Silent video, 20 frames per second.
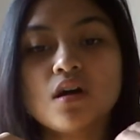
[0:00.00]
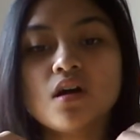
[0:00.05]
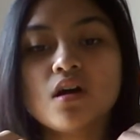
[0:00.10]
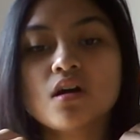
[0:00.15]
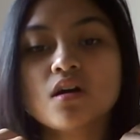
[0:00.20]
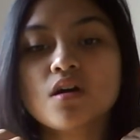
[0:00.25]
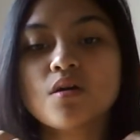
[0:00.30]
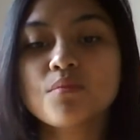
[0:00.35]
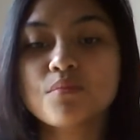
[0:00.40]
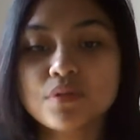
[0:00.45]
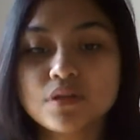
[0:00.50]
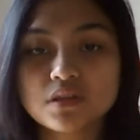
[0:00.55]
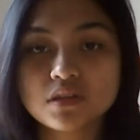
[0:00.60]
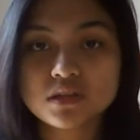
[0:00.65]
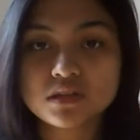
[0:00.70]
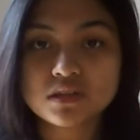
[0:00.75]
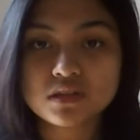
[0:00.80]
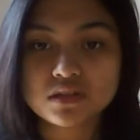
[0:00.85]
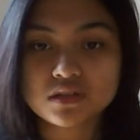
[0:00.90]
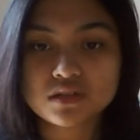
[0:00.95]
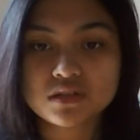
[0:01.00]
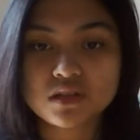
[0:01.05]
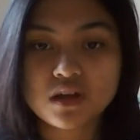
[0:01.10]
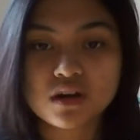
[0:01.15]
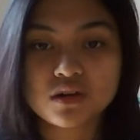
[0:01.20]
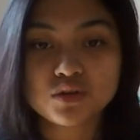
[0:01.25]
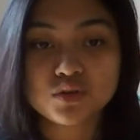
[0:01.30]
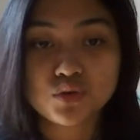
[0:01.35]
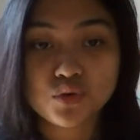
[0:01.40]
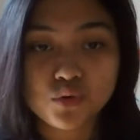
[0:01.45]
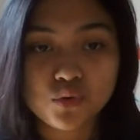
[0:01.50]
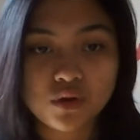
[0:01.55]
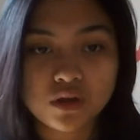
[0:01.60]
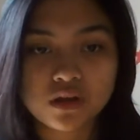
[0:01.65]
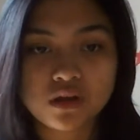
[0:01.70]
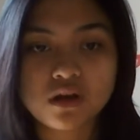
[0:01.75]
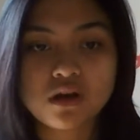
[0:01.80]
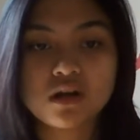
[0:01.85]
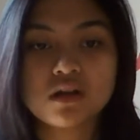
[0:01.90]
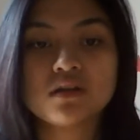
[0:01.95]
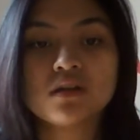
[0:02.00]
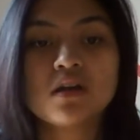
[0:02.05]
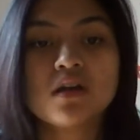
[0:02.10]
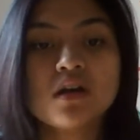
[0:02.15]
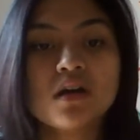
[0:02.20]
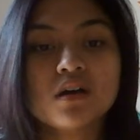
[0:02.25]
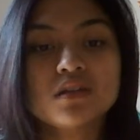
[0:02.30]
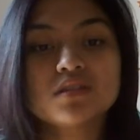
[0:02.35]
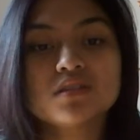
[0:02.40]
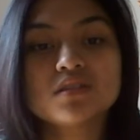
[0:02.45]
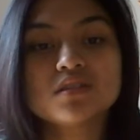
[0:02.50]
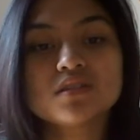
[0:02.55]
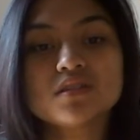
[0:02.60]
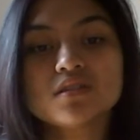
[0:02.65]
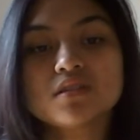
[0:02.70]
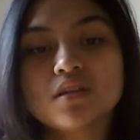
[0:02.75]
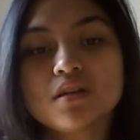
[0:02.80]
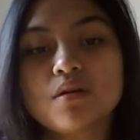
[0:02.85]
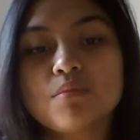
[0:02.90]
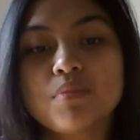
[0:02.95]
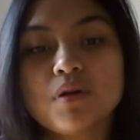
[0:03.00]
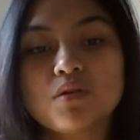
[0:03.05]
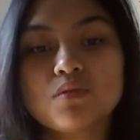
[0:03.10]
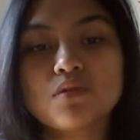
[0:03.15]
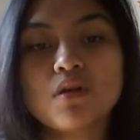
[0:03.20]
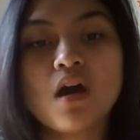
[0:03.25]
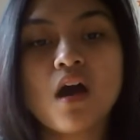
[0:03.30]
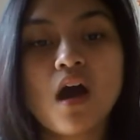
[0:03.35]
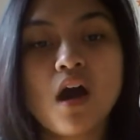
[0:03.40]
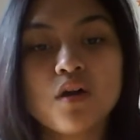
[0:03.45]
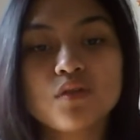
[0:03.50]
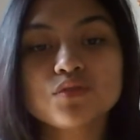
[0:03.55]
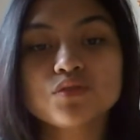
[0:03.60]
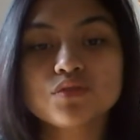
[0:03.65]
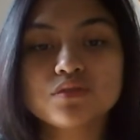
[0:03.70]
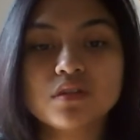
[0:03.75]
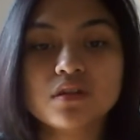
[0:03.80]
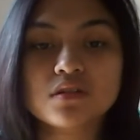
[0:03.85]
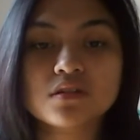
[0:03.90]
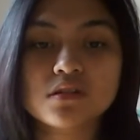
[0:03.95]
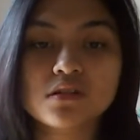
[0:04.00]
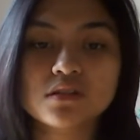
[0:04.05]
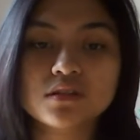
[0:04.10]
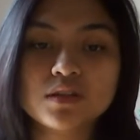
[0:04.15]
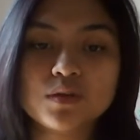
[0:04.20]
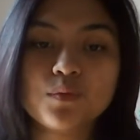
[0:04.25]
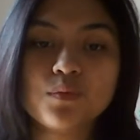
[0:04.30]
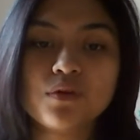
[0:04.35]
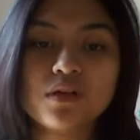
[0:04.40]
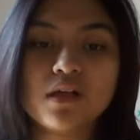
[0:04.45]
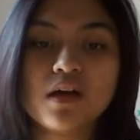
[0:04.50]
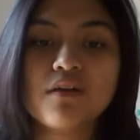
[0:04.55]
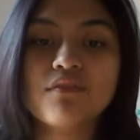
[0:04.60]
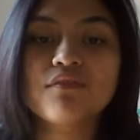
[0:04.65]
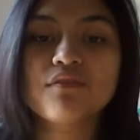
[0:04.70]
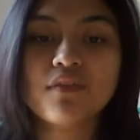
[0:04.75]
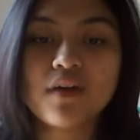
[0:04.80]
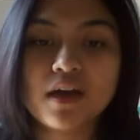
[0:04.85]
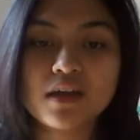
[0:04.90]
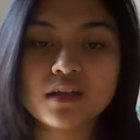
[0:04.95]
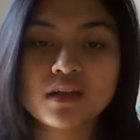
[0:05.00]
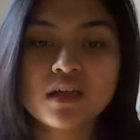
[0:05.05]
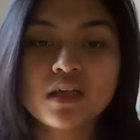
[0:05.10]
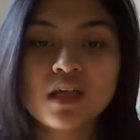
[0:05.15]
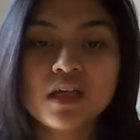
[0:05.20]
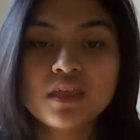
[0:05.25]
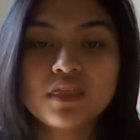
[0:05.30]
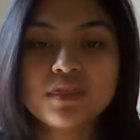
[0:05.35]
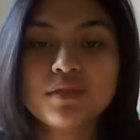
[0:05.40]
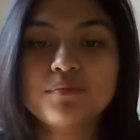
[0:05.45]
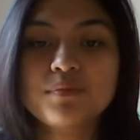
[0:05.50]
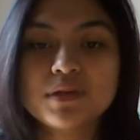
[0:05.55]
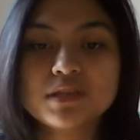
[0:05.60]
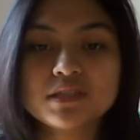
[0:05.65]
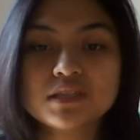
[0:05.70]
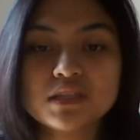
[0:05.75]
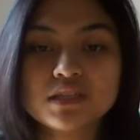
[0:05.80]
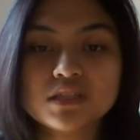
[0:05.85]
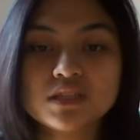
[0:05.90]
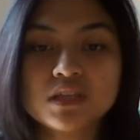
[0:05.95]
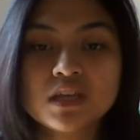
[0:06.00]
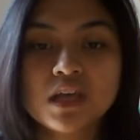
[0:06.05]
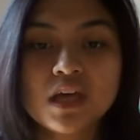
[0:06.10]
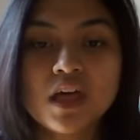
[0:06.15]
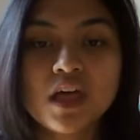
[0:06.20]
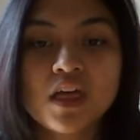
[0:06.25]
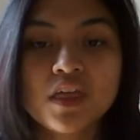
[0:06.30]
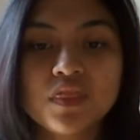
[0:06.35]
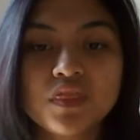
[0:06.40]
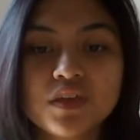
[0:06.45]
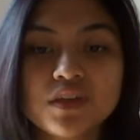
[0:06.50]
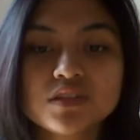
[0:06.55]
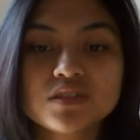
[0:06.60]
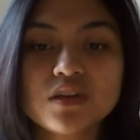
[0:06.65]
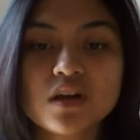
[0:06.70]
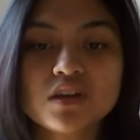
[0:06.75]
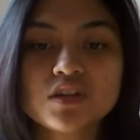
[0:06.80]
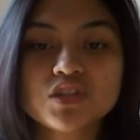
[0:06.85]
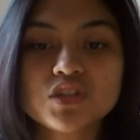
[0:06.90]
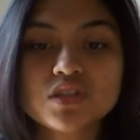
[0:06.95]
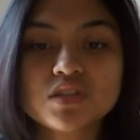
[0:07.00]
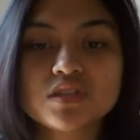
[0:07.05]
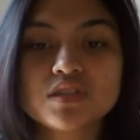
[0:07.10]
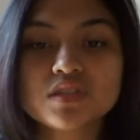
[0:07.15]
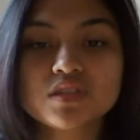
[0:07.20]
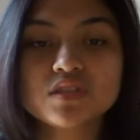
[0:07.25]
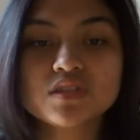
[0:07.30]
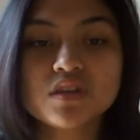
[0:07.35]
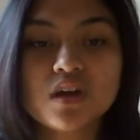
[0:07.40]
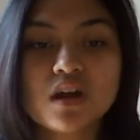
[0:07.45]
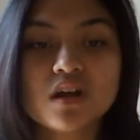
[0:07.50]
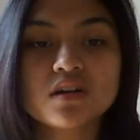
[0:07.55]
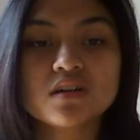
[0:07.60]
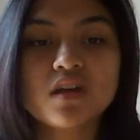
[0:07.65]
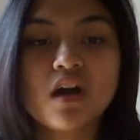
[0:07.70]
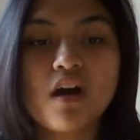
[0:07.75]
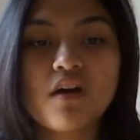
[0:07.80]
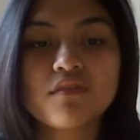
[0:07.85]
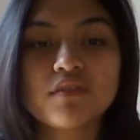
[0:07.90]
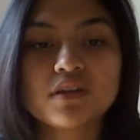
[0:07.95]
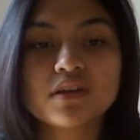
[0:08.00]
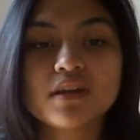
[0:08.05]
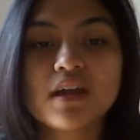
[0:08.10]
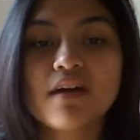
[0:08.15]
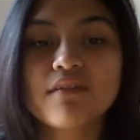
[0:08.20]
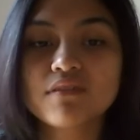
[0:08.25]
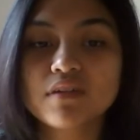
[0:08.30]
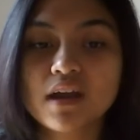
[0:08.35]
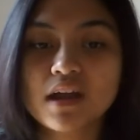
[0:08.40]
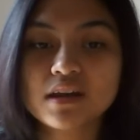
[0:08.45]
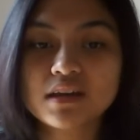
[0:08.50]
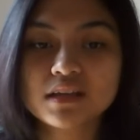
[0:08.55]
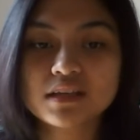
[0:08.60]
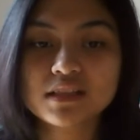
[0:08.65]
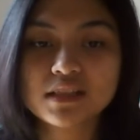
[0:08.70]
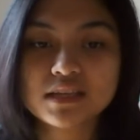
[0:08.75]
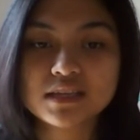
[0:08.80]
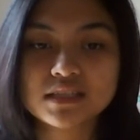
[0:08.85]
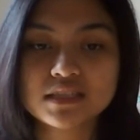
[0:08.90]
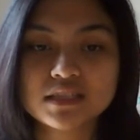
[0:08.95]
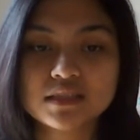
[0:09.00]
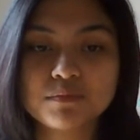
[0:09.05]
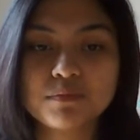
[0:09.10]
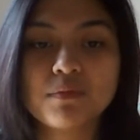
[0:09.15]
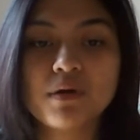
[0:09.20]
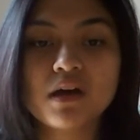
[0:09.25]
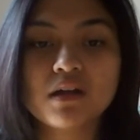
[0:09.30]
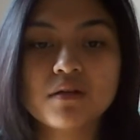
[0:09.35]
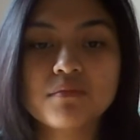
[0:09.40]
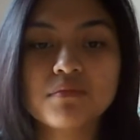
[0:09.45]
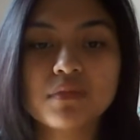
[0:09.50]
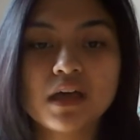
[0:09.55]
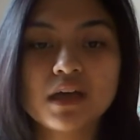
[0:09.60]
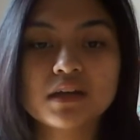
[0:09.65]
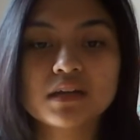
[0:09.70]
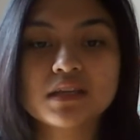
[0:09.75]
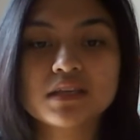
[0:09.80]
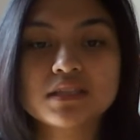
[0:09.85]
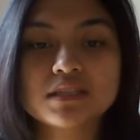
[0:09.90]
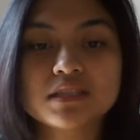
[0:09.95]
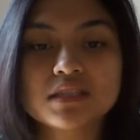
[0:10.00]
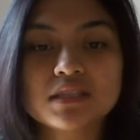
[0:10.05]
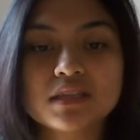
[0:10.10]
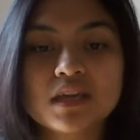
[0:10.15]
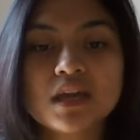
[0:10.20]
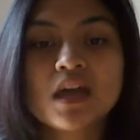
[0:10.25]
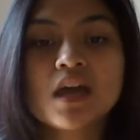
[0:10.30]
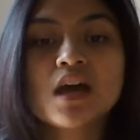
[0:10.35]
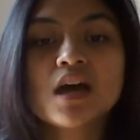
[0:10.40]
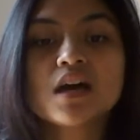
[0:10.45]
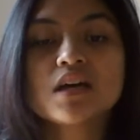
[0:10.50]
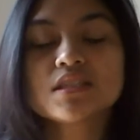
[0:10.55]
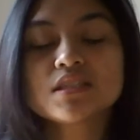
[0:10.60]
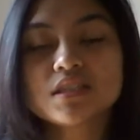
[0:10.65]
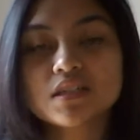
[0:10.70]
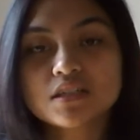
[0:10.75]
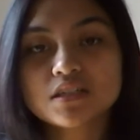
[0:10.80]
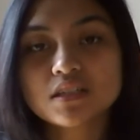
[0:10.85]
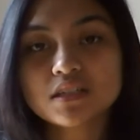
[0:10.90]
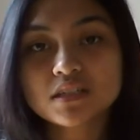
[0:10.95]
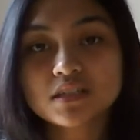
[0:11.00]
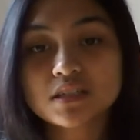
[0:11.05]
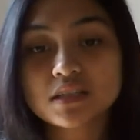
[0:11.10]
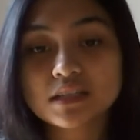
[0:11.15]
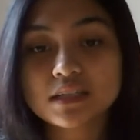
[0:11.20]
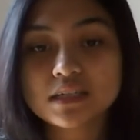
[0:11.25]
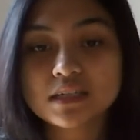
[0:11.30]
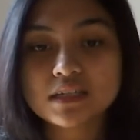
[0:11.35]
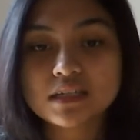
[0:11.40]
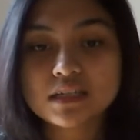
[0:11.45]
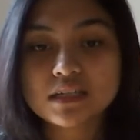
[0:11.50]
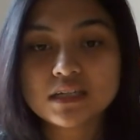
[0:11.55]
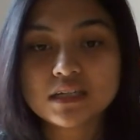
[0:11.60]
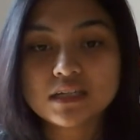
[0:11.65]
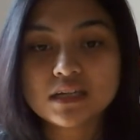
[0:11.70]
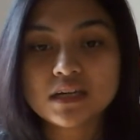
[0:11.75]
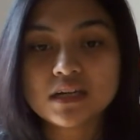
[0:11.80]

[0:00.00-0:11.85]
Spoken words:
competitors are doing, and uncertainty about how new technology will affect the business. These are just the start of a never-ending list. The bottom line is the uncertainty